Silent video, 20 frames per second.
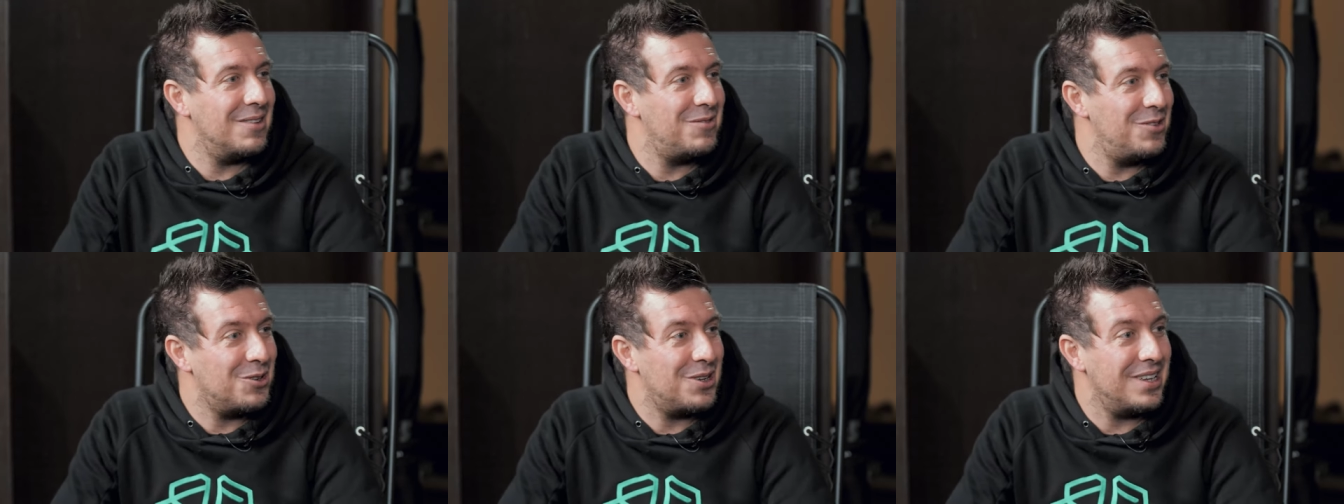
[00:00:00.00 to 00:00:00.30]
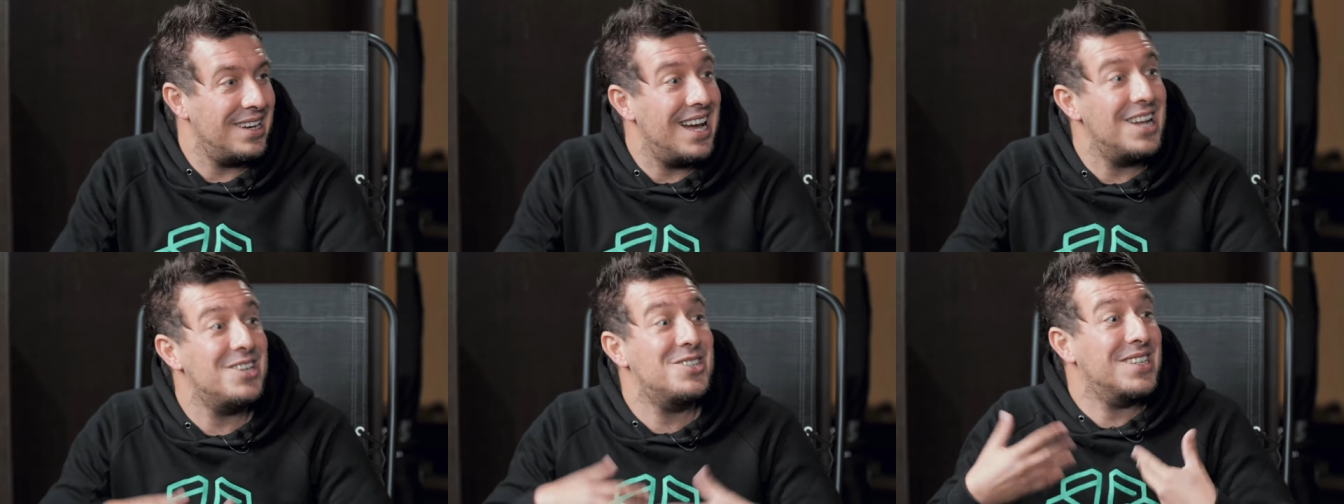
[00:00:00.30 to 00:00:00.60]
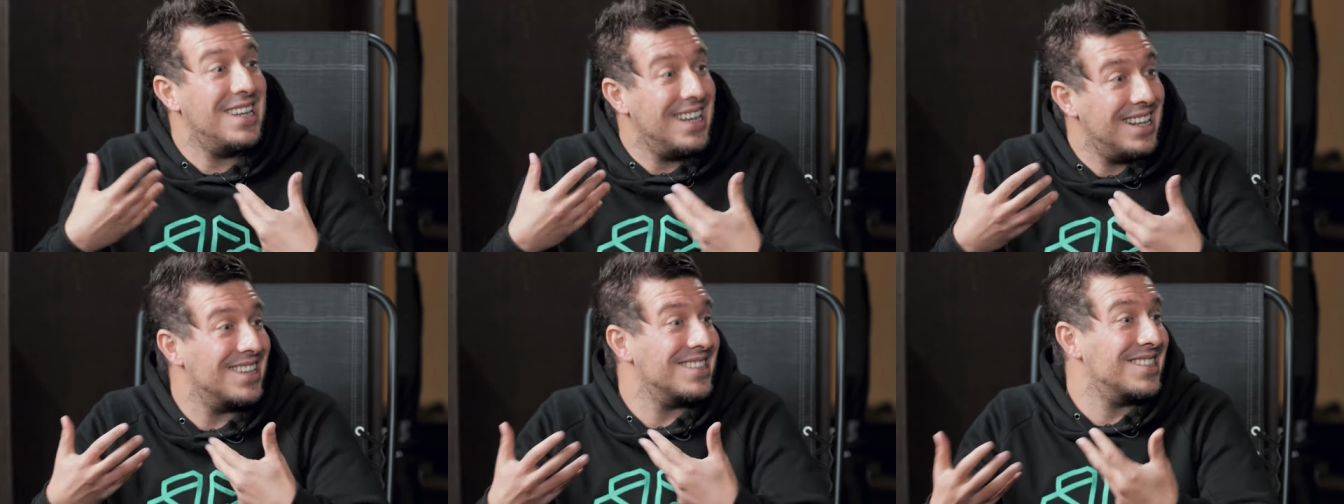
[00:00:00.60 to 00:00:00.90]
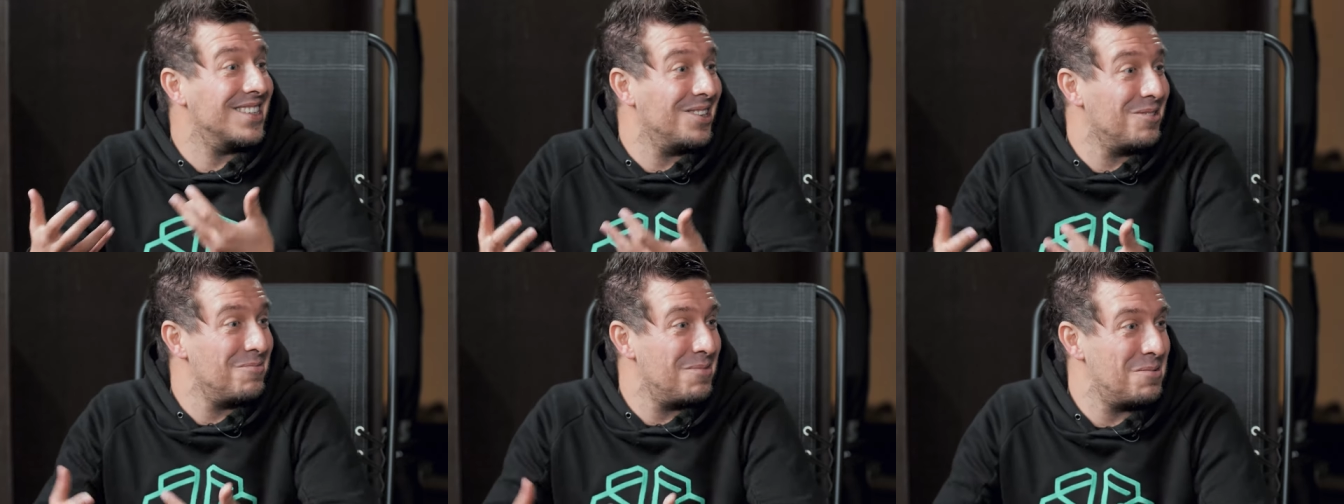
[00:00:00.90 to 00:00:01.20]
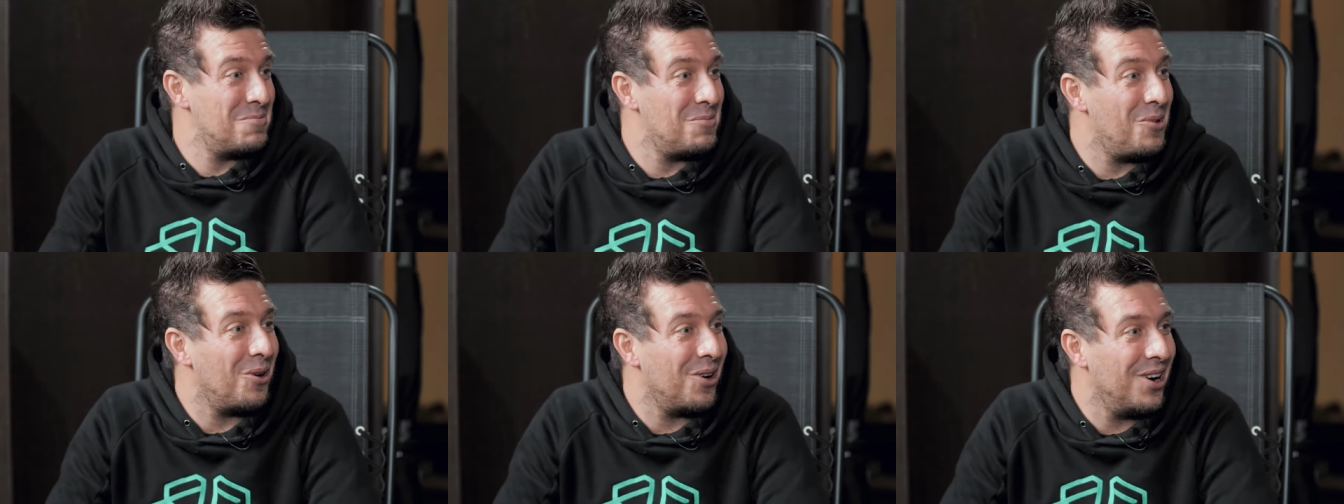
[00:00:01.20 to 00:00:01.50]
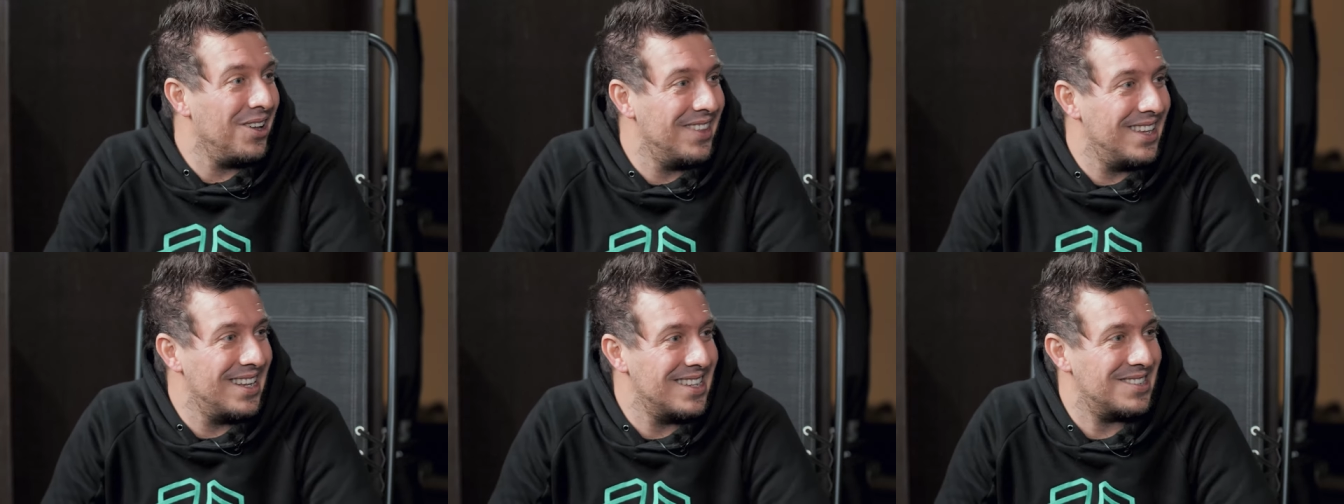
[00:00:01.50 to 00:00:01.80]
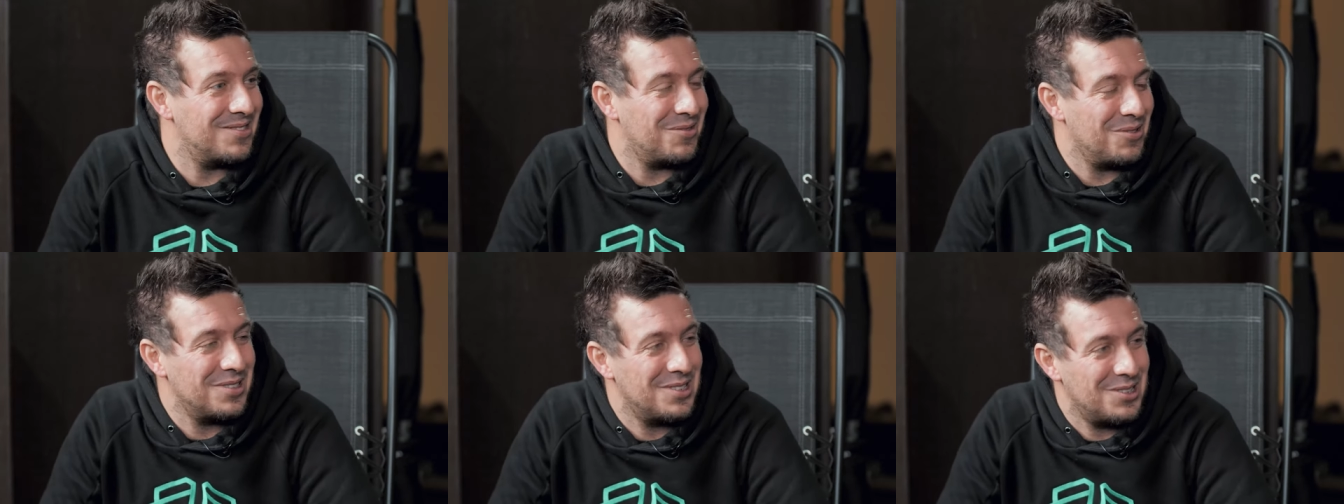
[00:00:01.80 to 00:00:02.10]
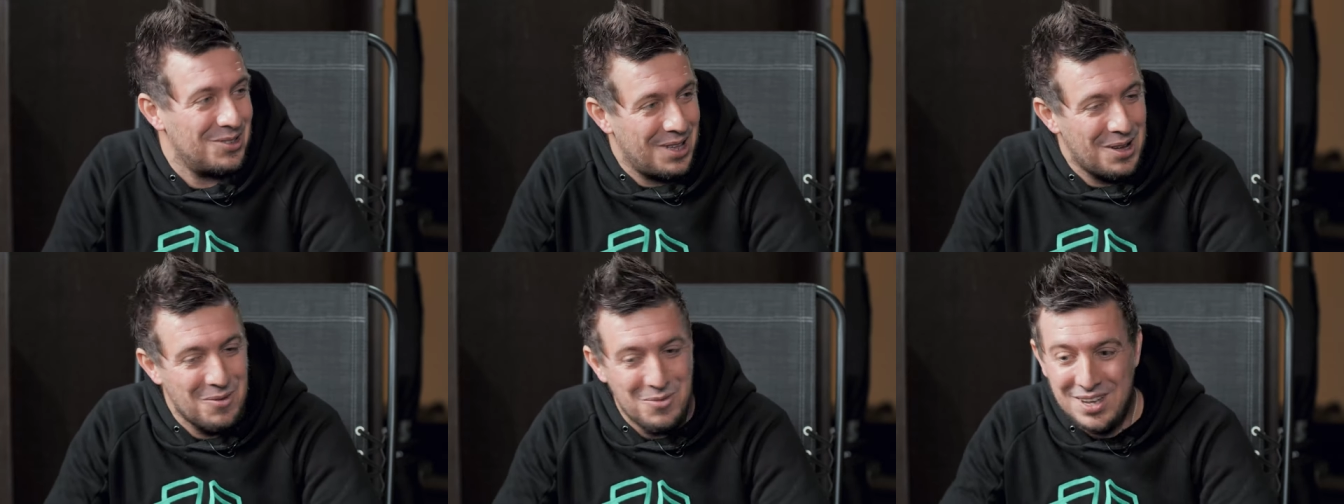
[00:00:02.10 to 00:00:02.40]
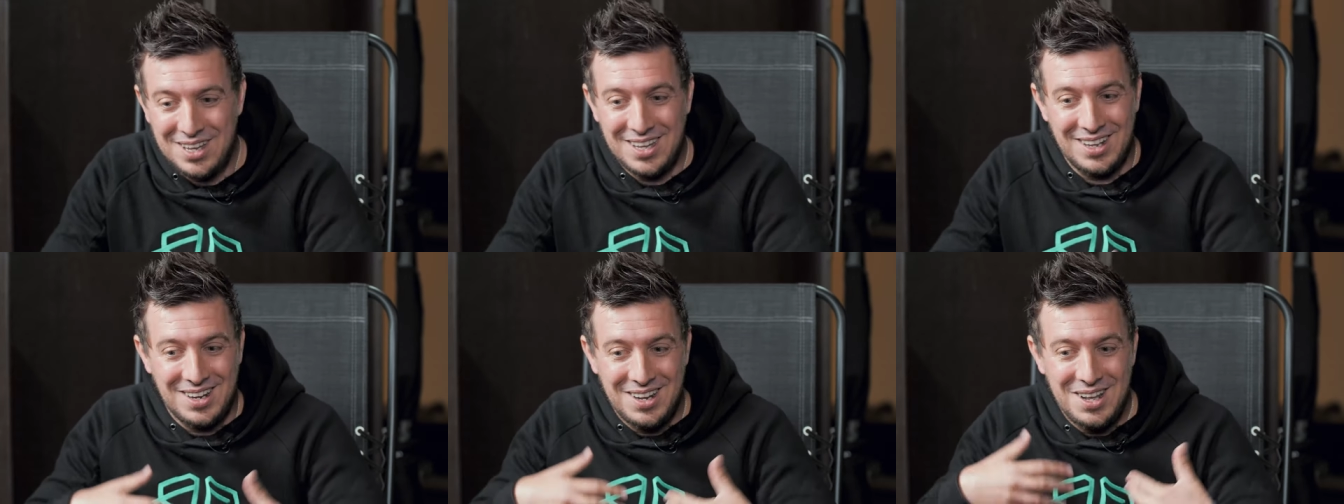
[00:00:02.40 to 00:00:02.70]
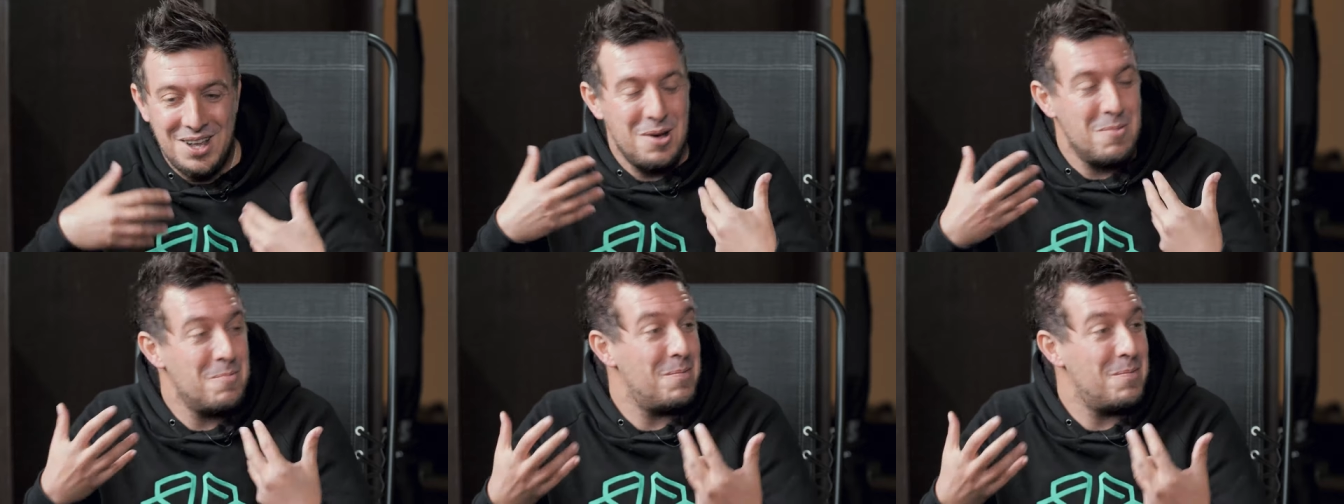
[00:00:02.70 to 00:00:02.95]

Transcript: If you can educate us a little bit more on this so that we can